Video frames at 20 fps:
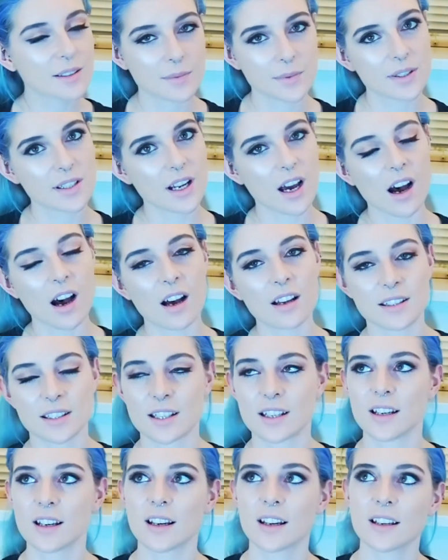some
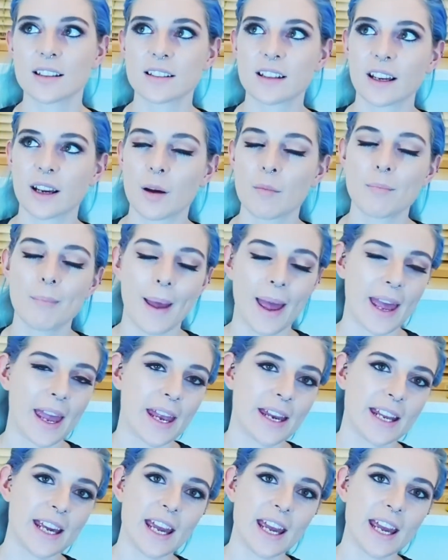starters, like a main